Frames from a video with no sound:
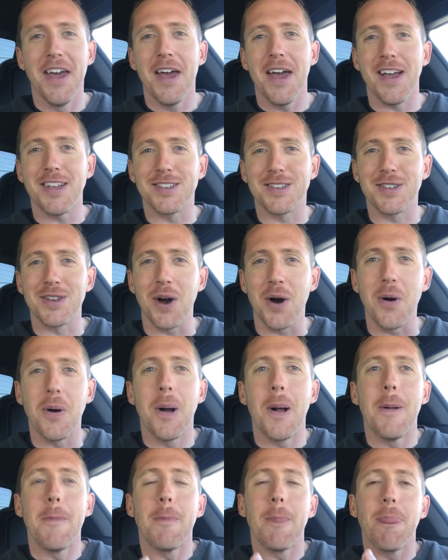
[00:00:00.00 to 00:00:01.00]
And so
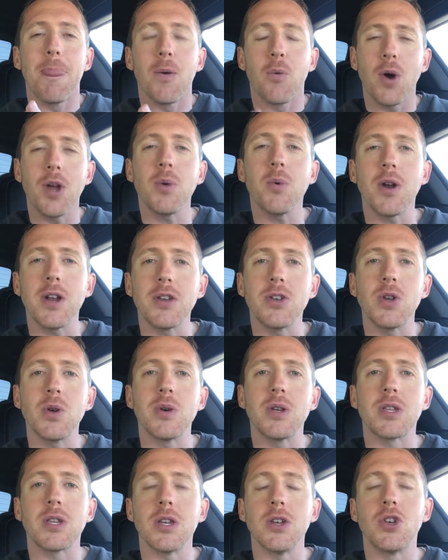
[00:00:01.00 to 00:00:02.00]
what you want to do
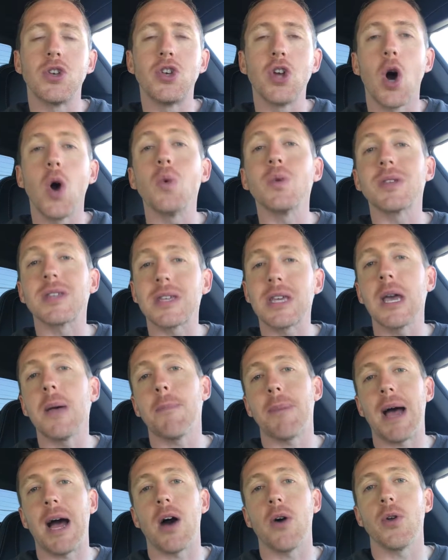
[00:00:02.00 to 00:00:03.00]
is don't
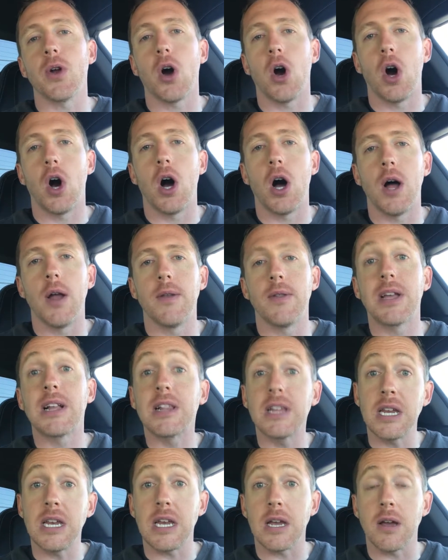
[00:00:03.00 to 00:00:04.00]
skimp out on the
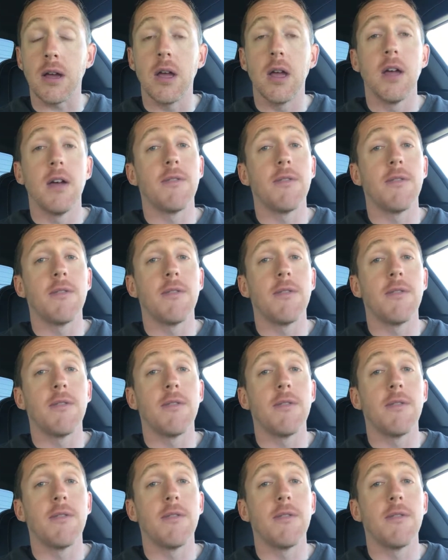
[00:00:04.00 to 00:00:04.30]
cleaning.